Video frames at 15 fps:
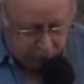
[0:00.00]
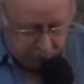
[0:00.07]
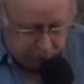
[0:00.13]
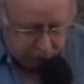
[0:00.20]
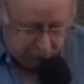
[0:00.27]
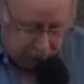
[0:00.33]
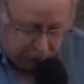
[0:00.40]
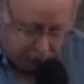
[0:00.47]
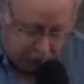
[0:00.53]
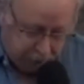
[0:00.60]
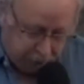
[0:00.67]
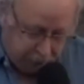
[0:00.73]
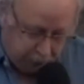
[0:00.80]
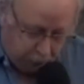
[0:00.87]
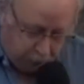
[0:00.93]
In light of
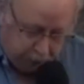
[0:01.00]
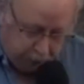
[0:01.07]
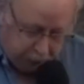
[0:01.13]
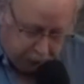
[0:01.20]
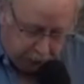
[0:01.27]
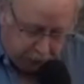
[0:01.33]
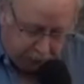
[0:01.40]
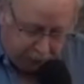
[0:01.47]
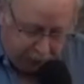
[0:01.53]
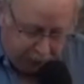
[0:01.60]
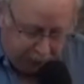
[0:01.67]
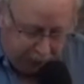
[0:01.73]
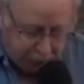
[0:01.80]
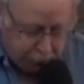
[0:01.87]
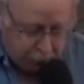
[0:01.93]
that, we need to be
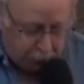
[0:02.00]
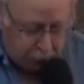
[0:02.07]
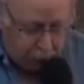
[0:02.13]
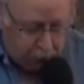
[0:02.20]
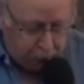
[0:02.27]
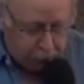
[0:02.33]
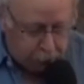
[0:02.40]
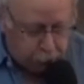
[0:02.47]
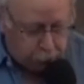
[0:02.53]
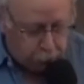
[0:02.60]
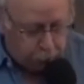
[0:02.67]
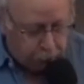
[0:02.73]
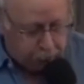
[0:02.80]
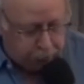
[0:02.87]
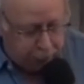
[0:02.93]
absolutely
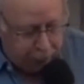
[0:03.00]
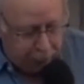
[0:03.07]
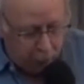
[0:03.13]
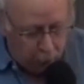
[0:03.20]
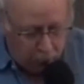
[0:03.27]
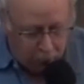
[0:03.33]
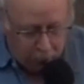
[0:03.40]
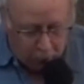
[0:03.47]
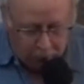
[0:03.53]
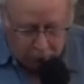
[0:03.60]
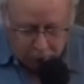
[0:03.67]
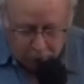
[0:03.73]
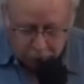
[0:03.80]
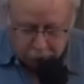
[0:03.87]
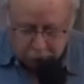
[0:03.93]
sure today where we
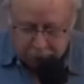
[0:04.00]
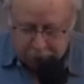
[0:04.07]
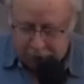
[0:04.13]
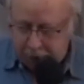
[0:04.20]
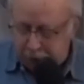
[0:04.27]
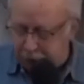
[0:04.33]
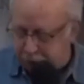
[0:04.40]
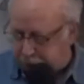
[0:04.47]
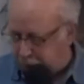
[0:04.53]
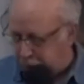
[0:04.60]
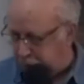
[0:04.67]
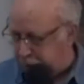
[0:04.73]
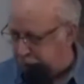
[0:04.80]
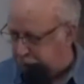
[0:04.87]
will spend eternity.